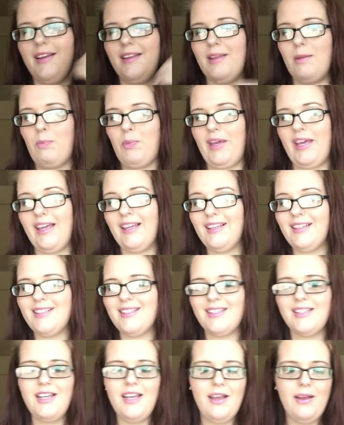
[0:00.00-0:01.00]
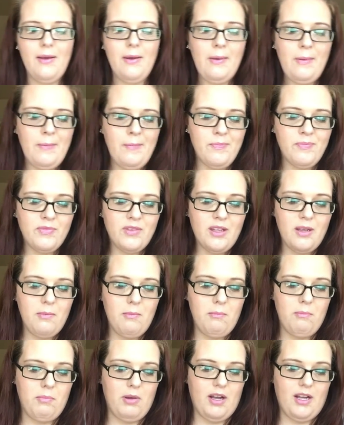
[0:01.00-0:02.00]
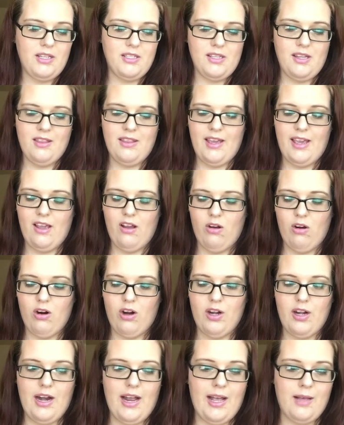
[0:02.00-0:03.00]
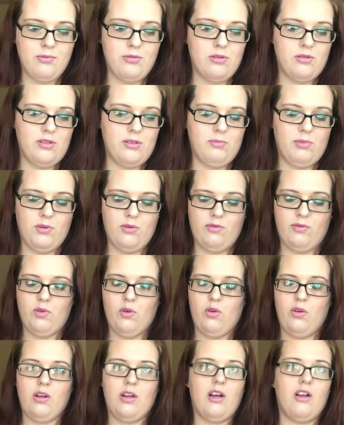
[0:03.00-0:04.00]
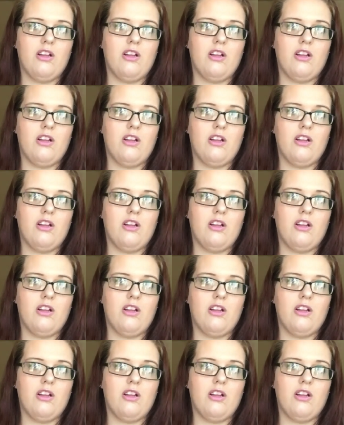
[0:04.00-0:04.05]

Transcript: and the pinks, but they are absolutely beautiful.